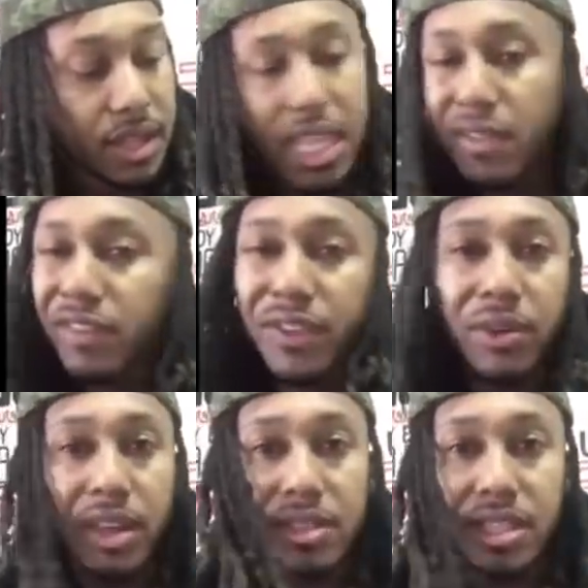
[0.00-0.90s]
Never
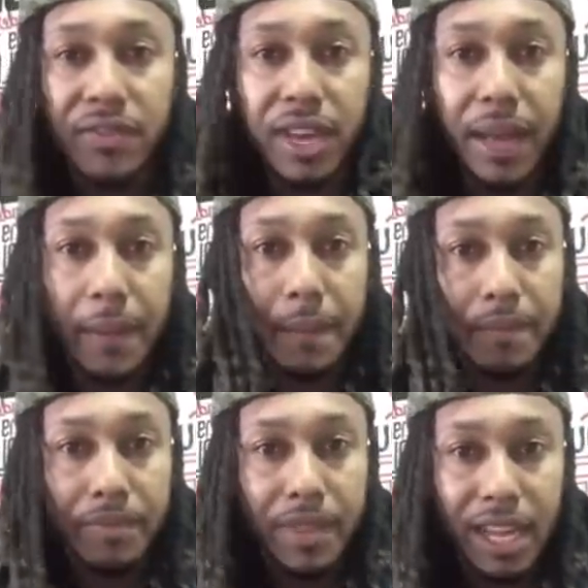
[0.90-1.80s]
feel guilty for that.
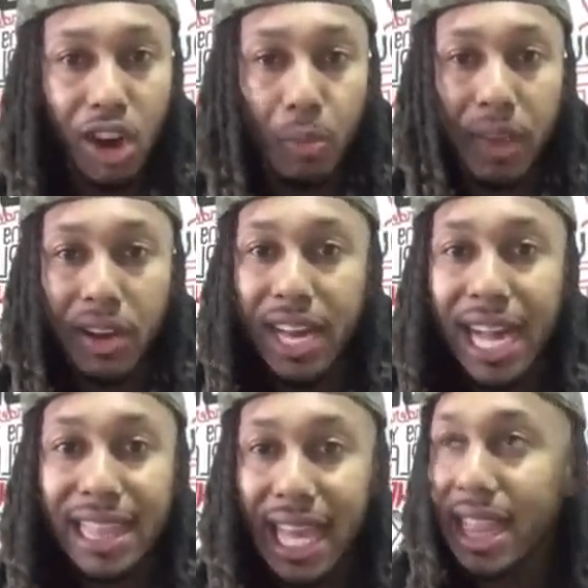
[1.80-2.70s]
And I hope y'all
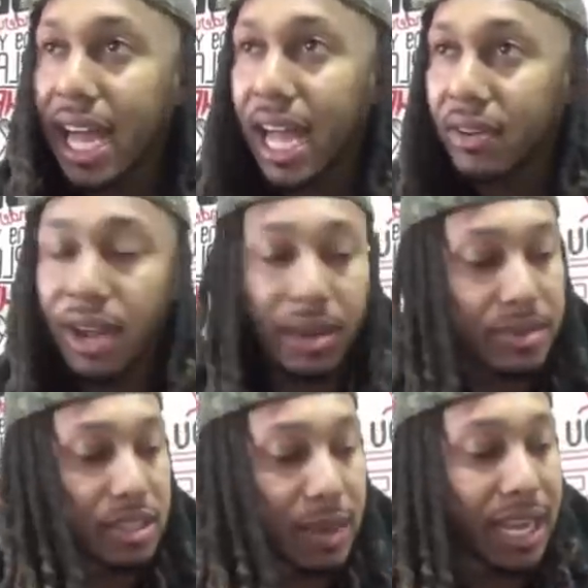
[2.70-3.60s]
got that line, right?
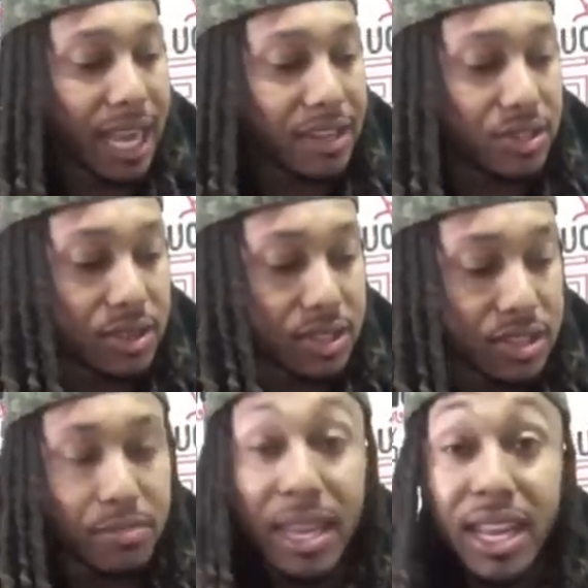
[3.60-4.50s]
When somebody handed you the
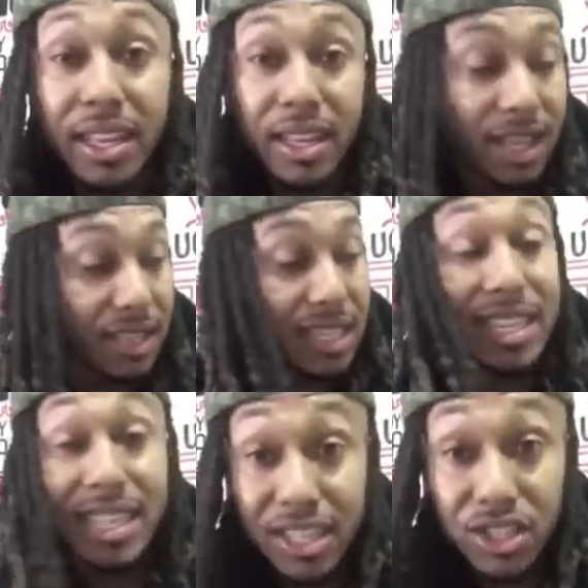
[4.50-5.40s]
scissors, meaning that
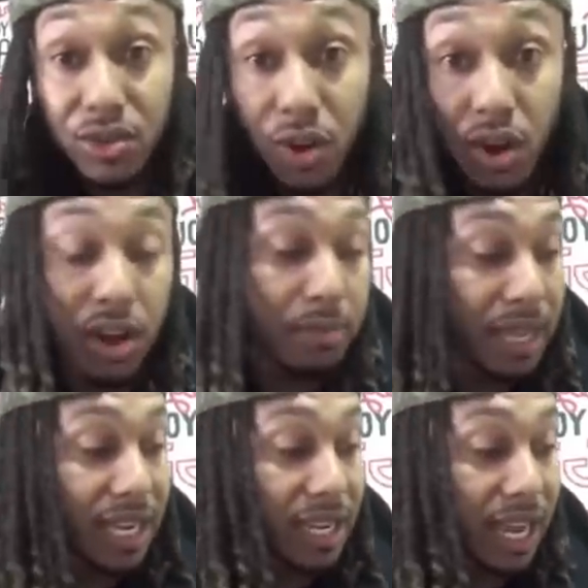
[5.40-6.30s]
they did you wrong,
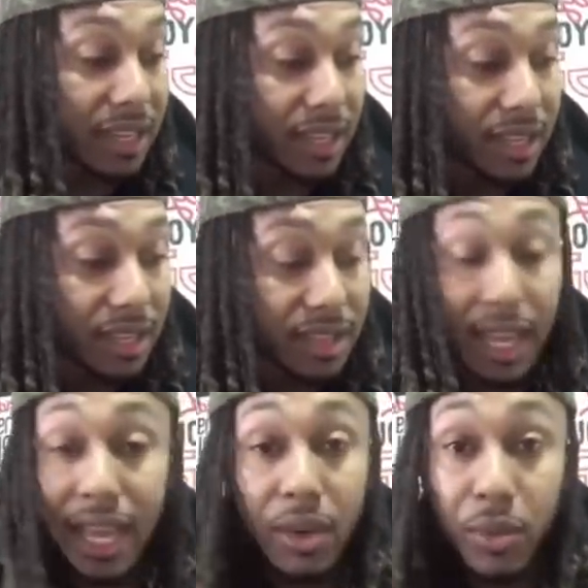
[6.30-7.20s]
meaning that
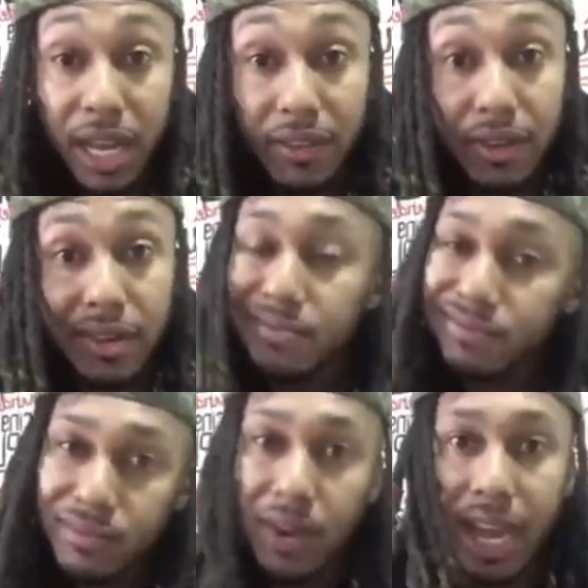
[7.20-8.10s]
they whatever,
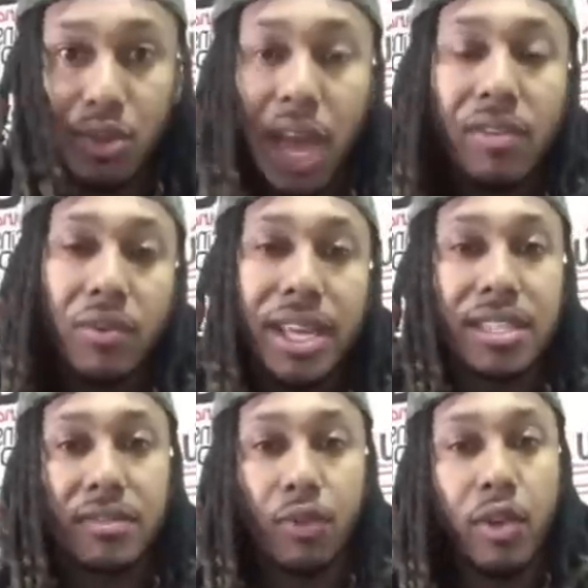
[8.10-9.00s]
right? You have a
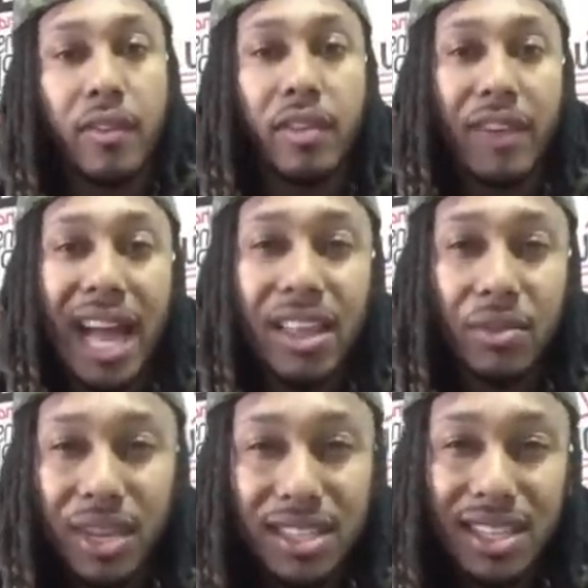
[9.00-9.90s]
reason for it. You have a valid
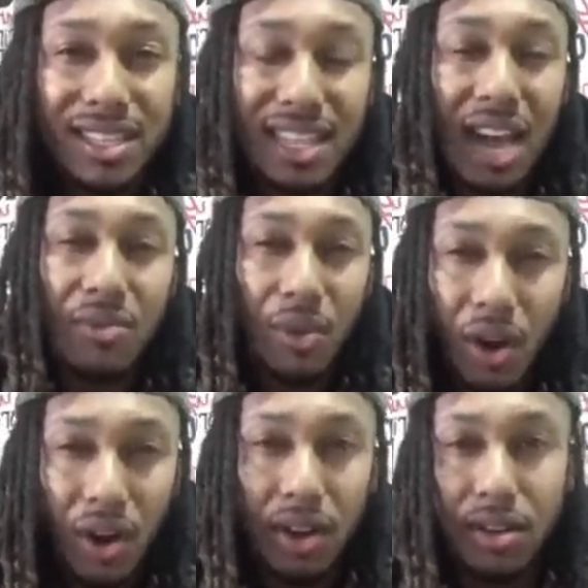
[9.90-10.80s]
reason. It's not
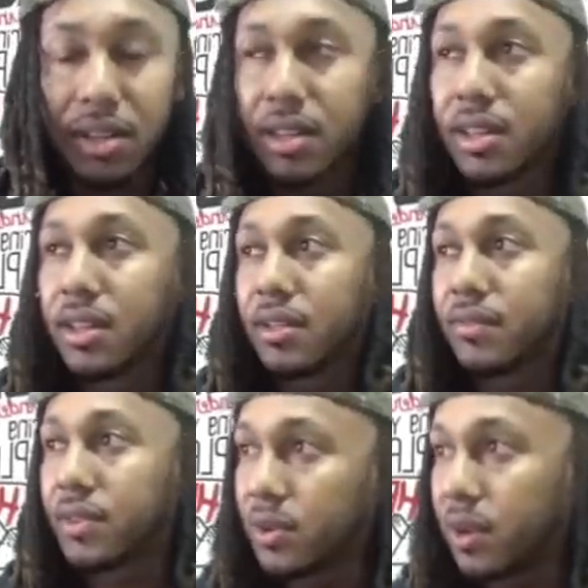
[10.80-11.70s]
wrong
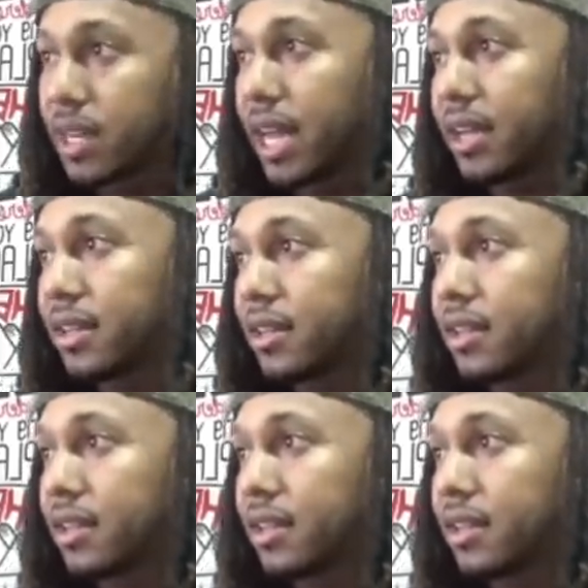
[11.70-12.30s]
for doing that.